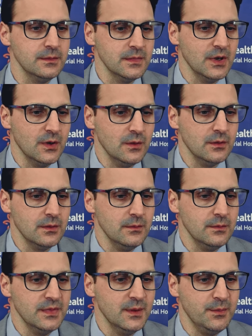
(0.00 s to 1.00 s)
You know,
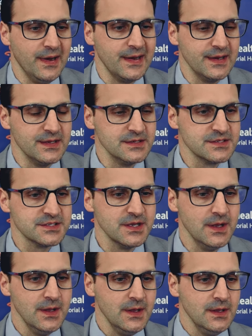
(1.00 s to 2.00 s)
the but
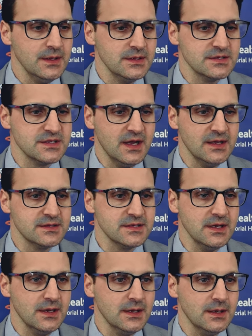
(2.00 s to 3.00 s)
is that,
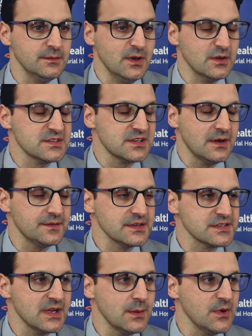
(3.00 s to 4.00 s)
you know, it's tough
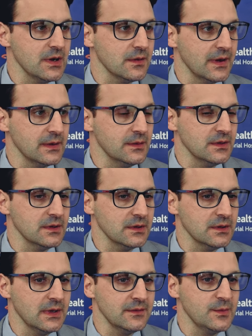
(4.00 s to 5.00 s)
this time of year, right?
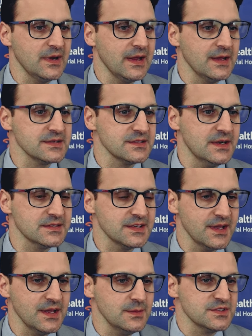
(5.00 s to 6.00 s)
Everybody has lots
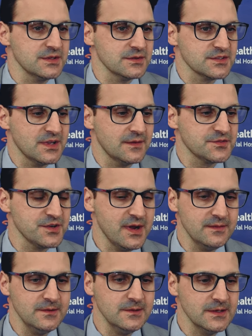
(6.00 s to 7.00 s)
of games and there's tough
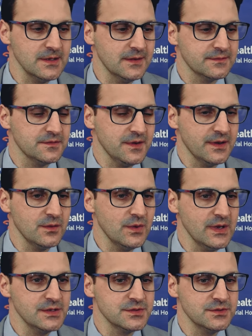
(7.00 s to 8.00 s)
travel and you have to find a
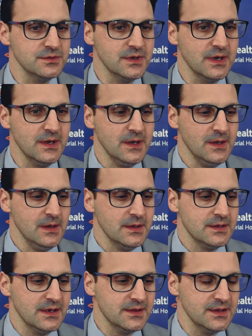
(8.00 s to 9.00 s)
way to
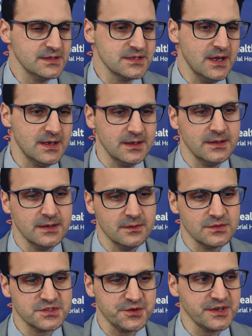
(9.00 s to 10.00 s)
get things done. And it
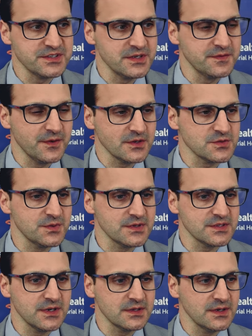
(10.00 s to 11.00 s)
was a greasy first one
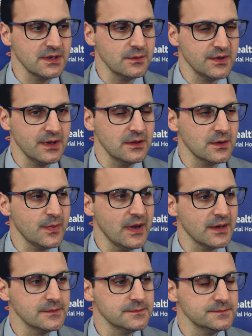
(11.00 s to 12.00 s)
to start there. We didn't look back.